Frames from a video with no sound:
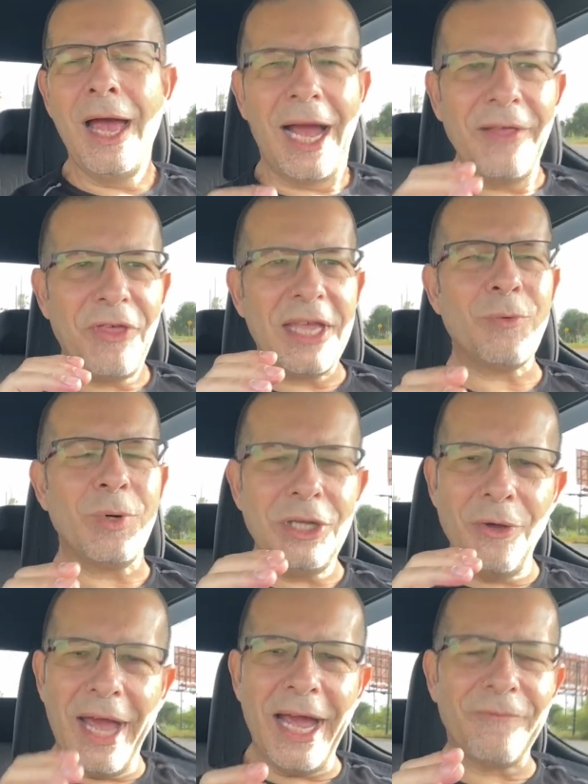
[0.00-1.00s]
I think when
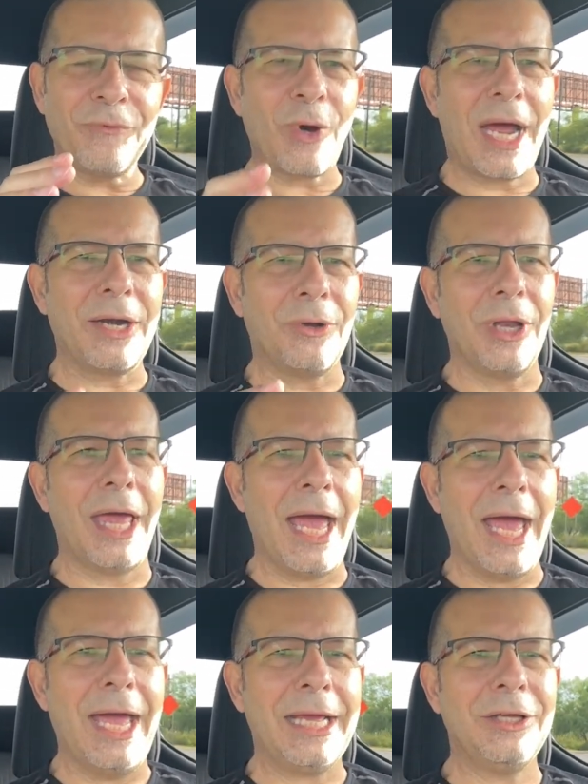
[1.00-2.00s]
you have throttle
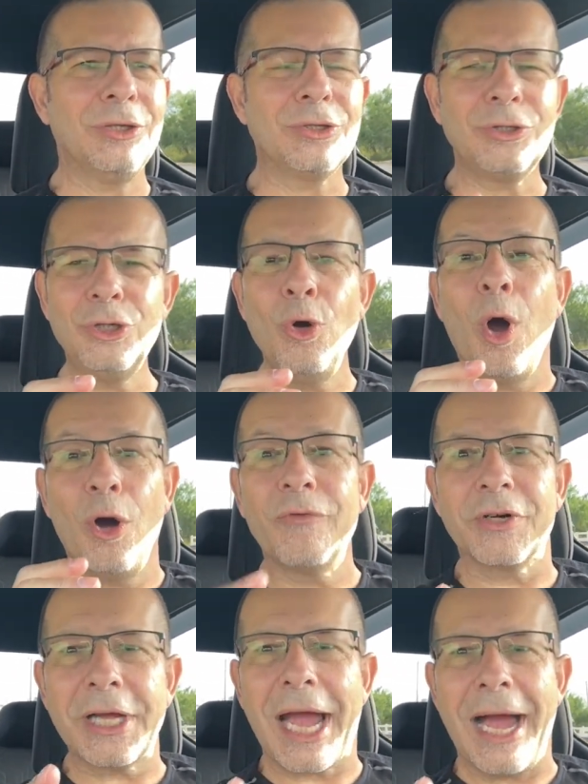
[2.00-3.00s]
lag, you, you
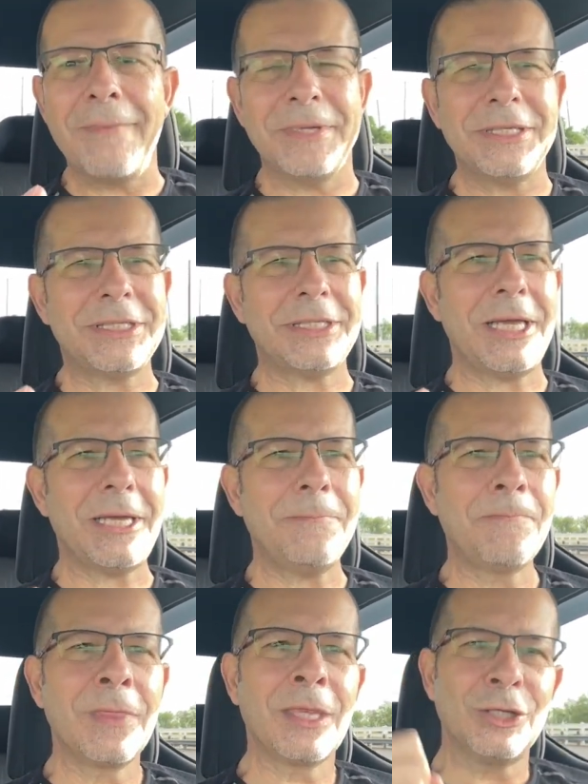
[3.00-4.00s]

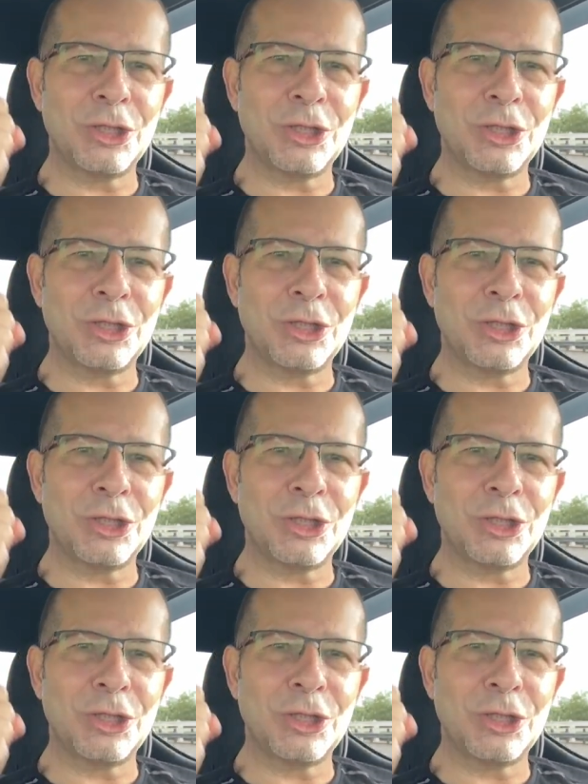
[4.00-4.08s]
overcompensate.